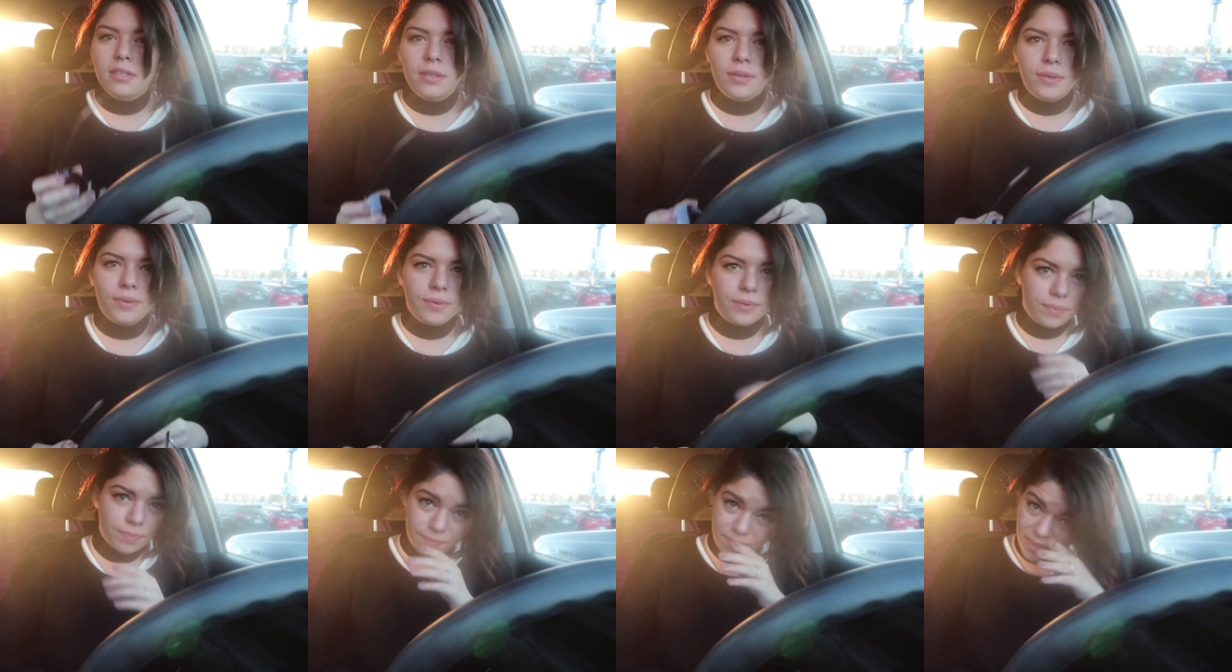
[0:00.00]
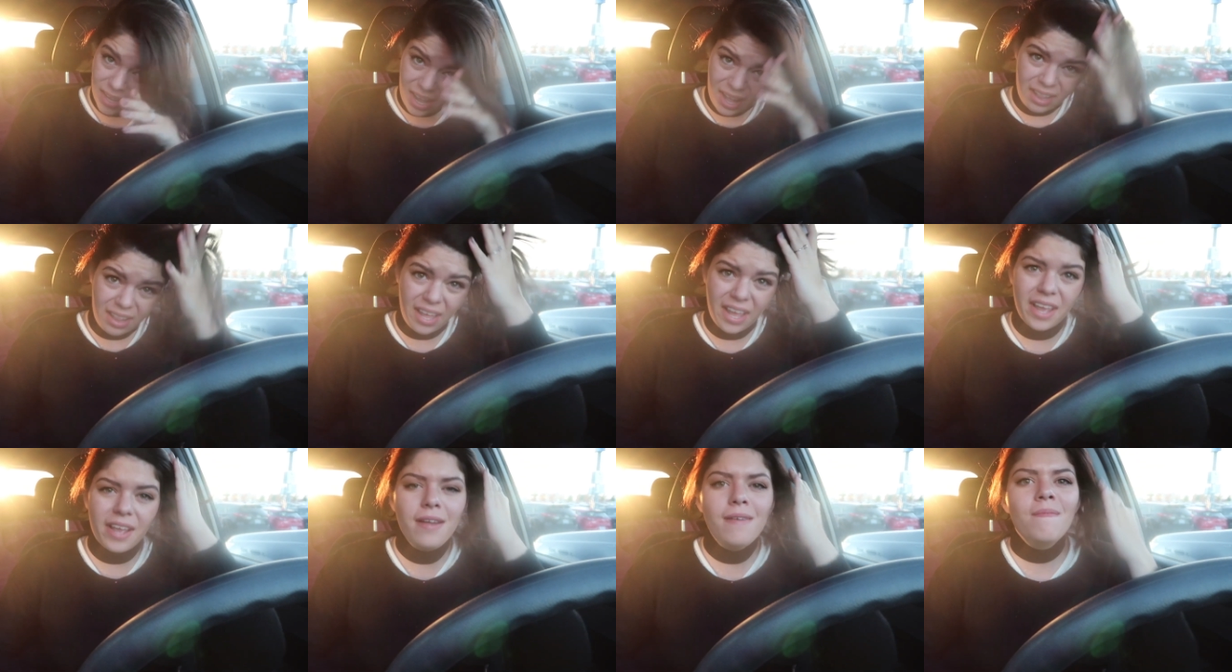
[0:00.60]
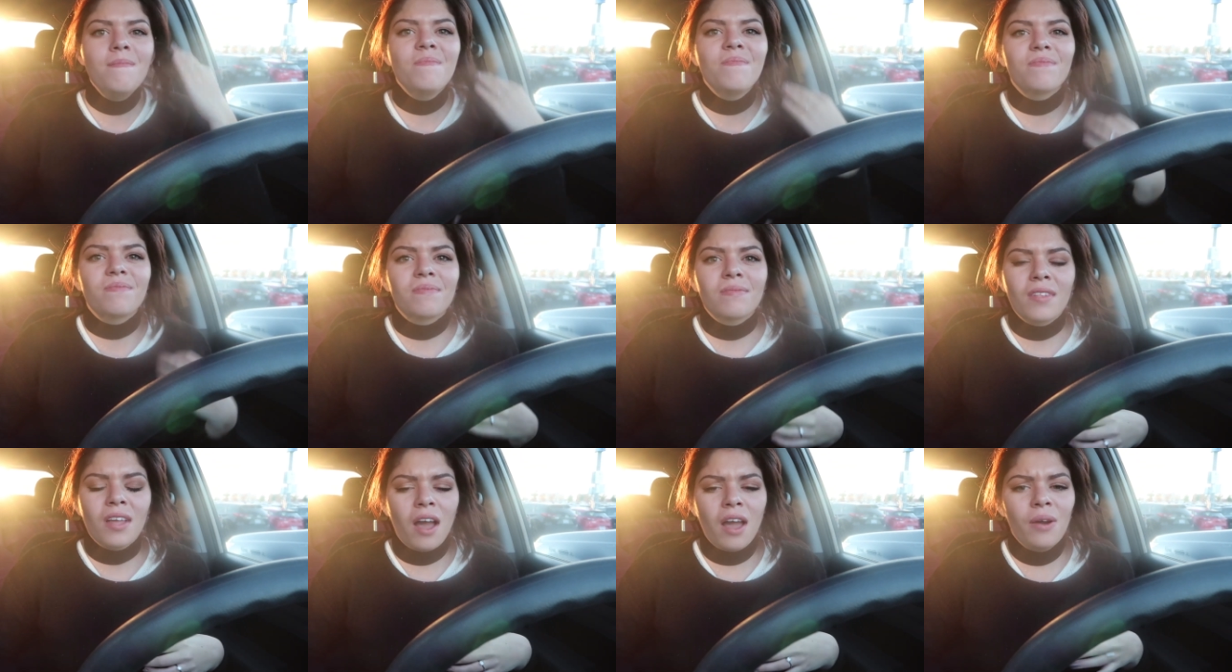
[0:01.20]
to L A.
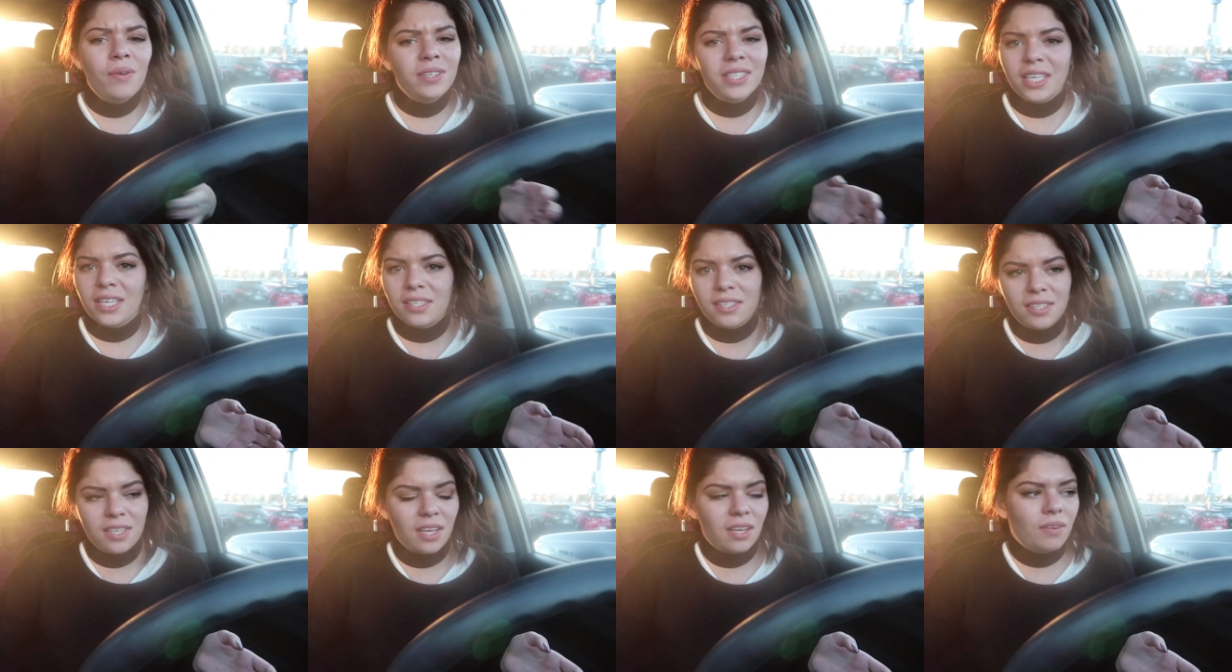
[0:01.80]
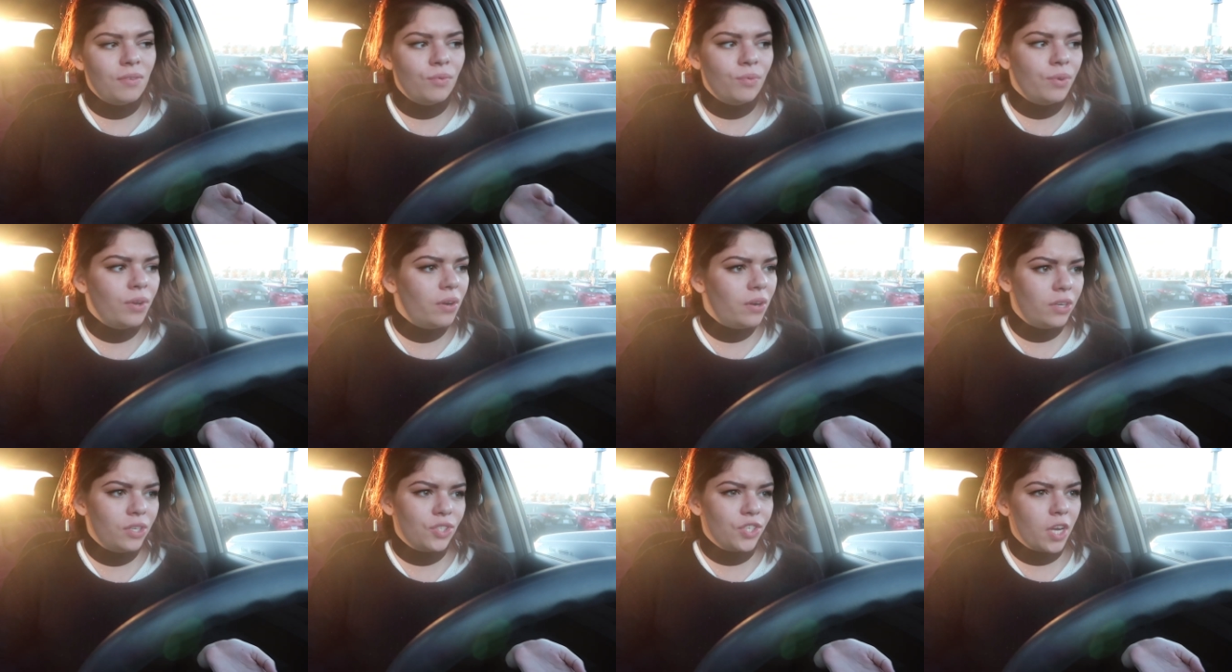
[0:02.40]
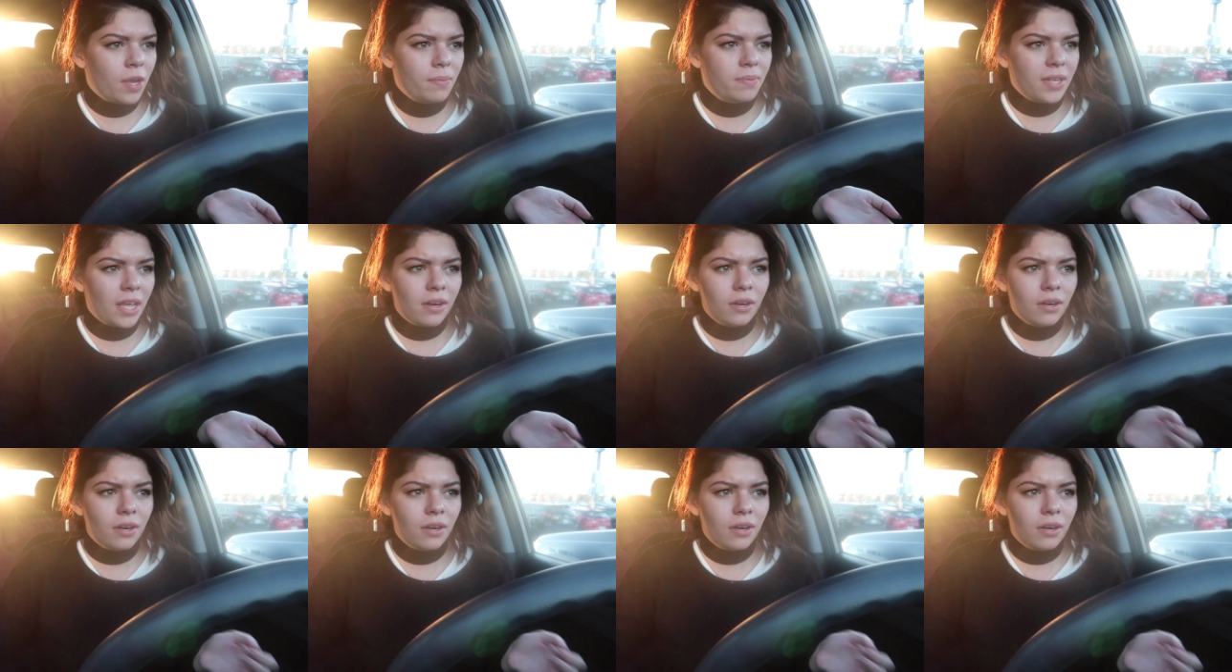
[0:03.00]
I always get sick when we go on trips.